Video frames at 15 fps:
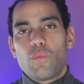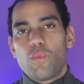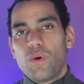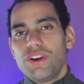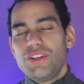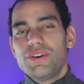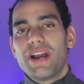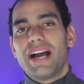What
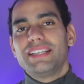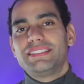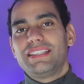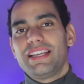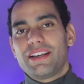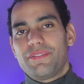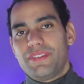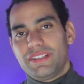do you guys
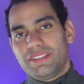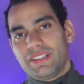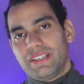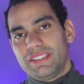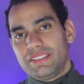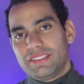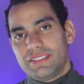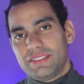think of this
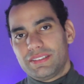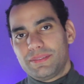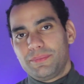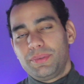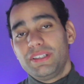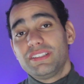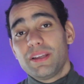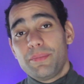list?
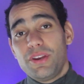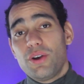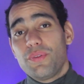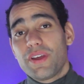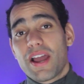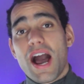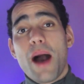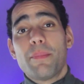Please let me know in
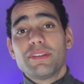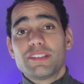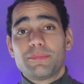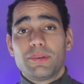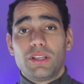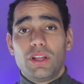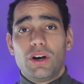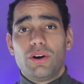the comments
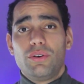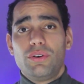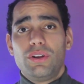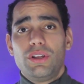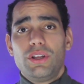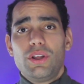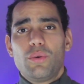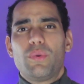below.
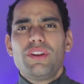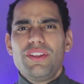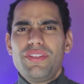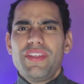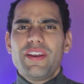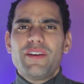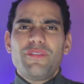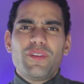What do you
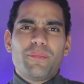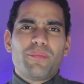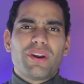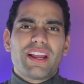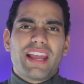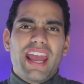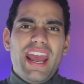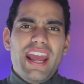think of the
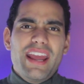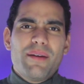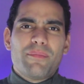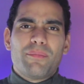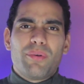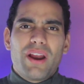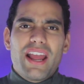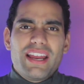Breguet
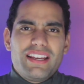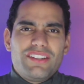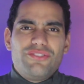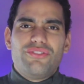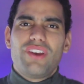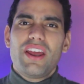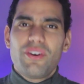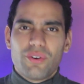brand in
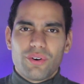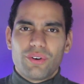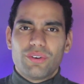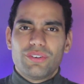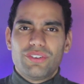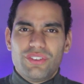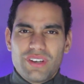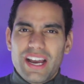general?
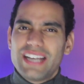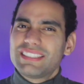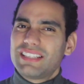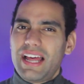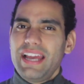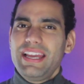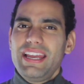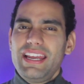Do you guys
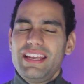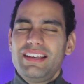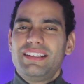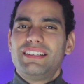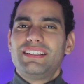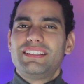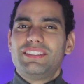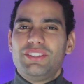like
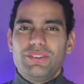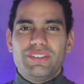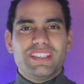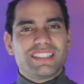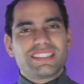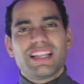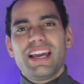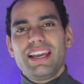it? Do you
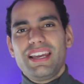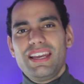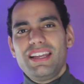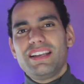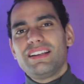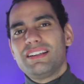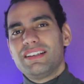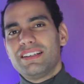dislike
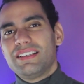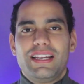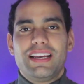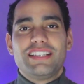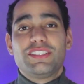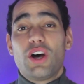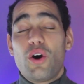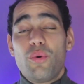it?
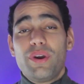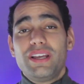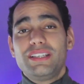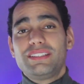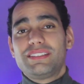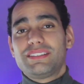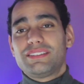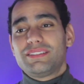As
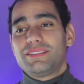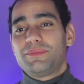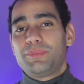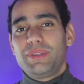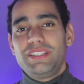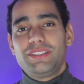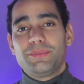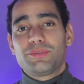always,
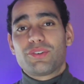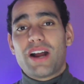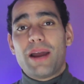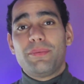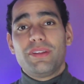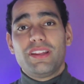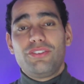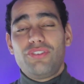please
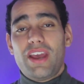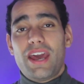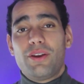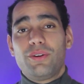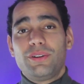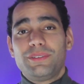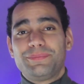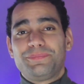subscribe to the
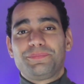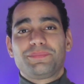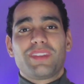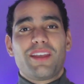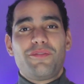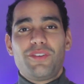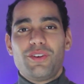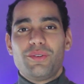channel
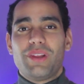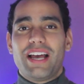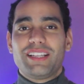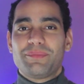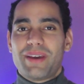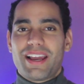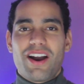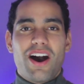if you
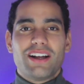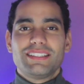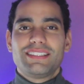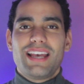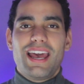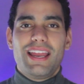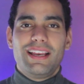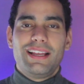liked my
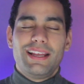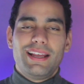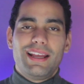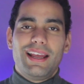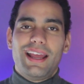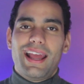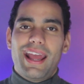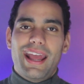content,
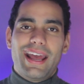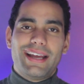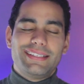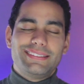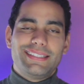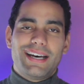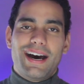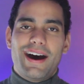and